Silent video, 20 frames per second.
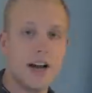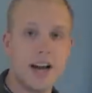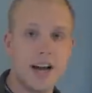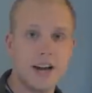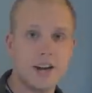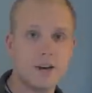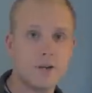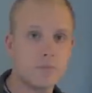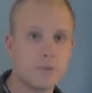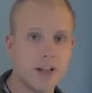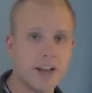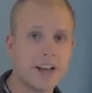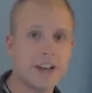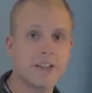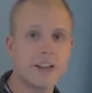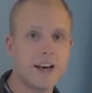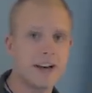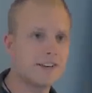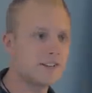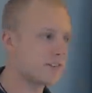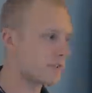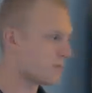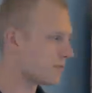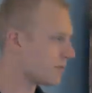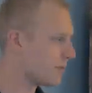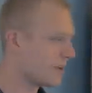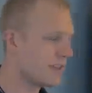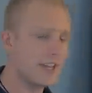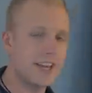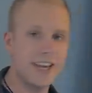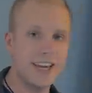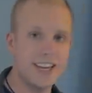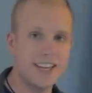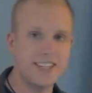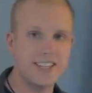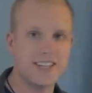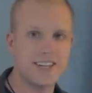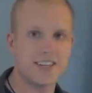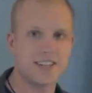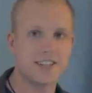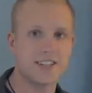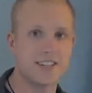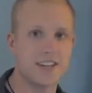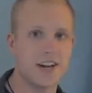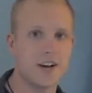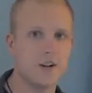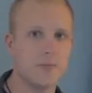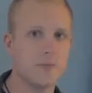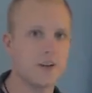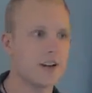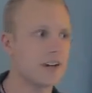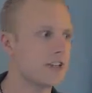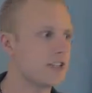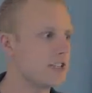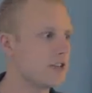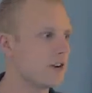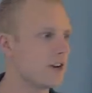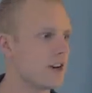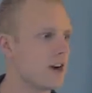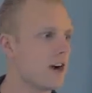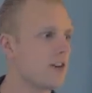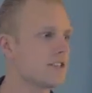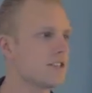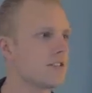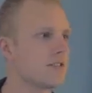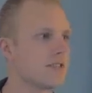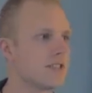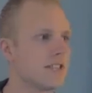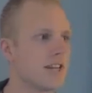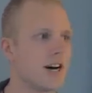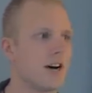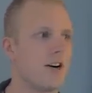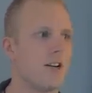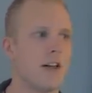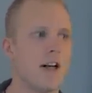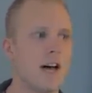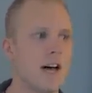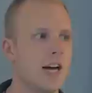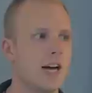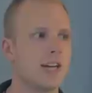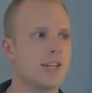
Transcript: And blanket ladders are really easy to sell because you can also sell